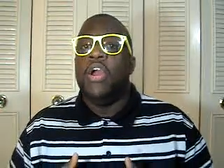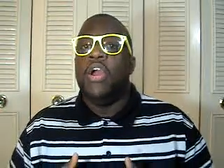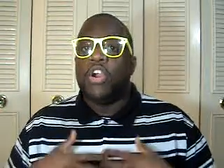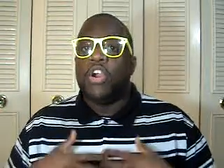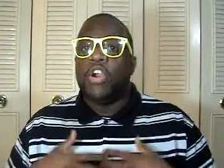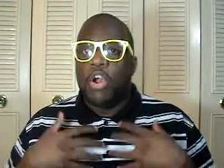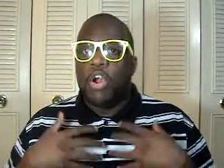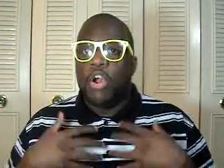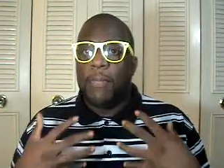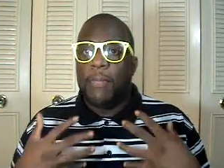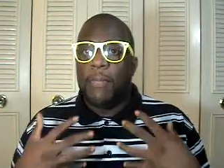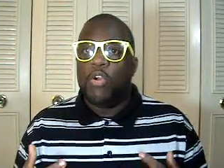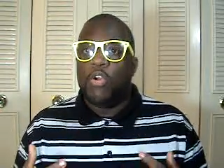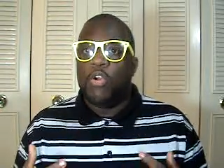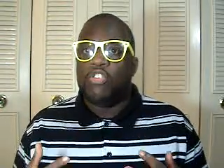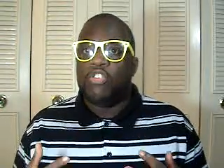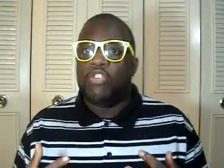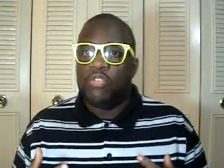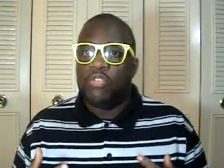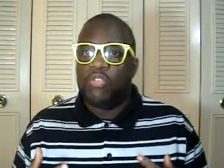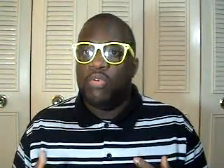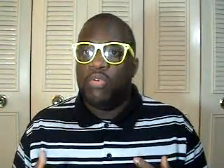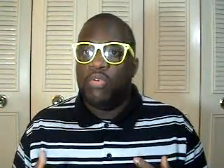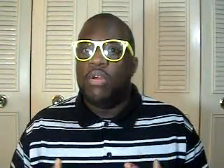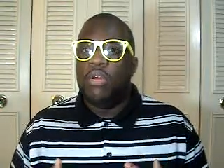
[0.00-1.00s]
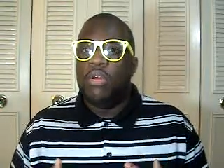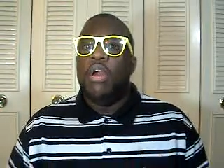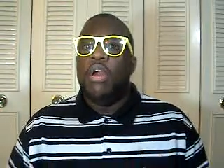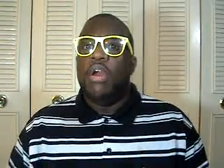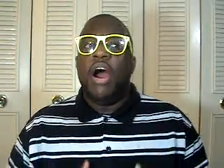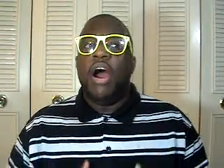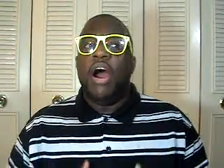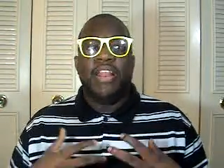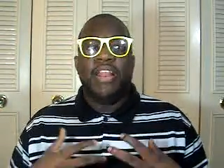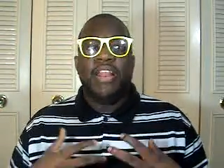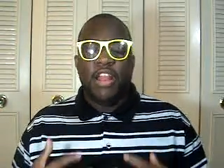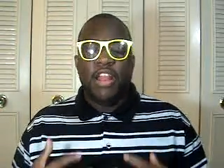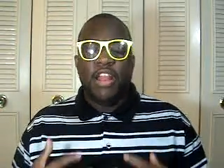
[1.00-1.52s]
commercial
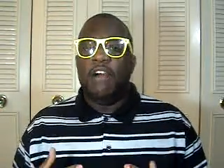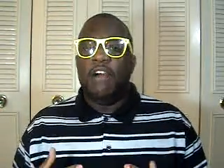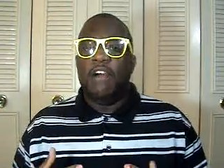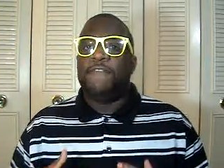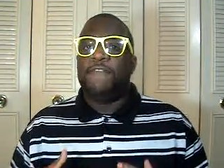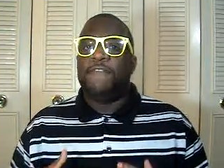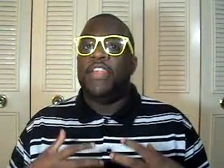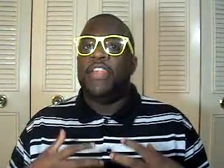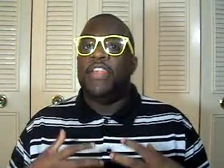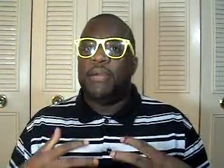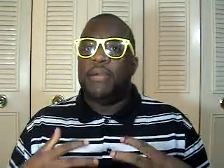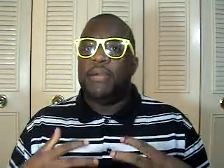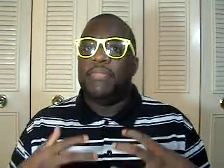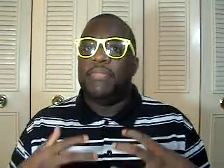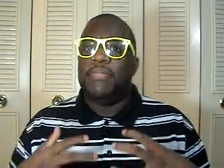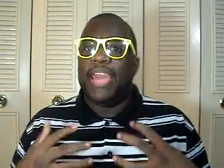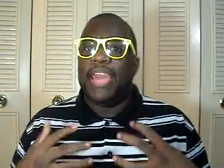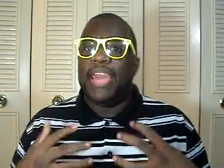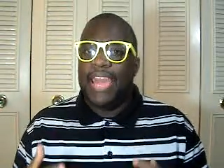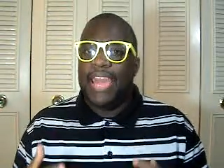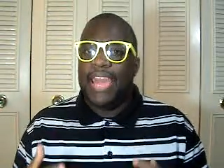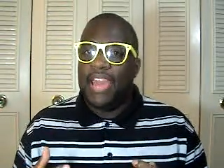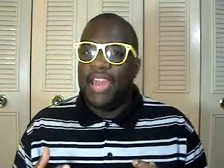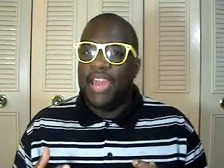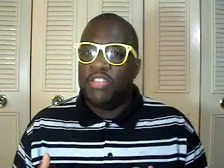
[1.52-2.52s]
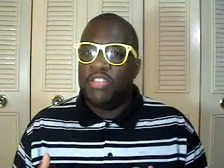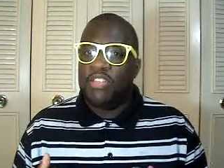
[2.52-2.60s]
enough for them to hear.